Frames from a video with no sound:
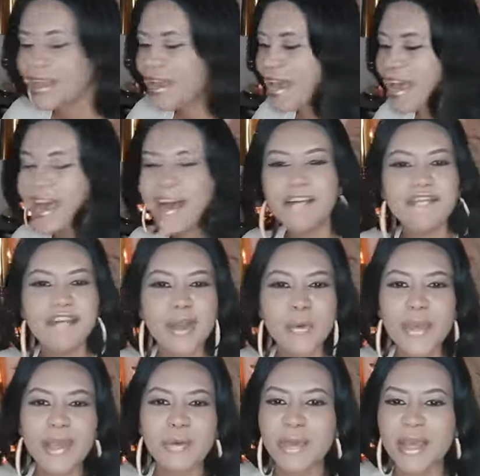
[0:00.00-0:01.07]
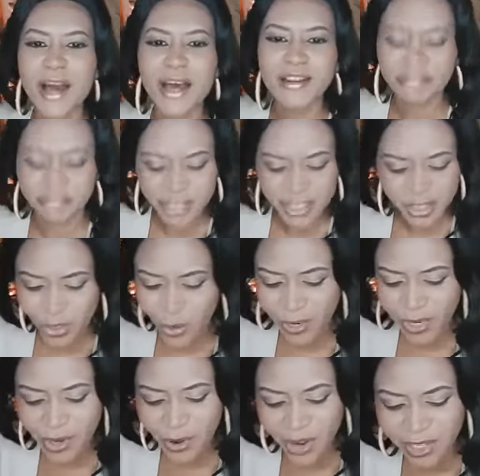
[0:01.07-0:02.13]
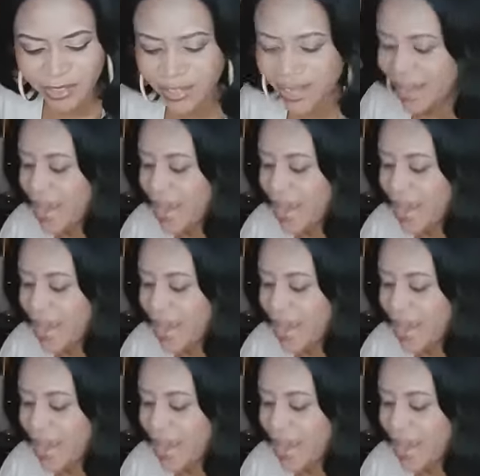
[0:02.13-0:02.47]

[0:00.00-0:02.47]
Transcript: Every week we got a feast going on.